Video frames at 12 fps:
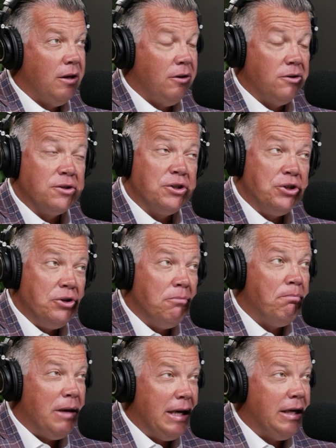those are 2
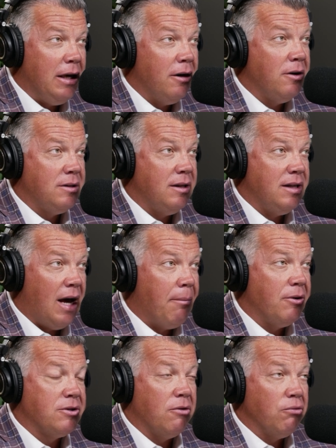big years, and the
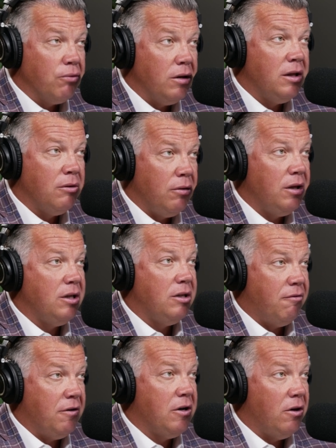numbers are really, really
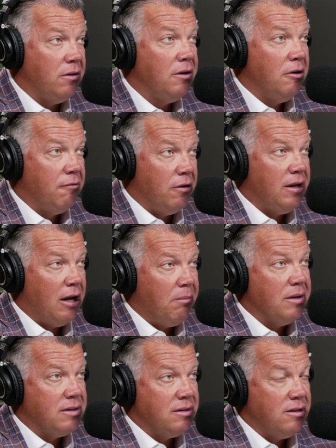difficult for a lot of
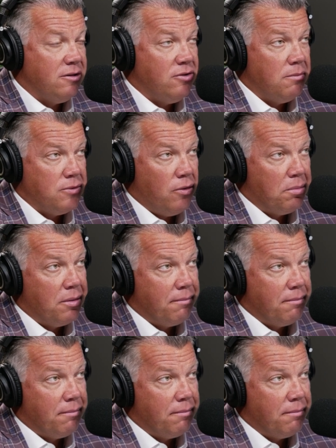businesses to absorb.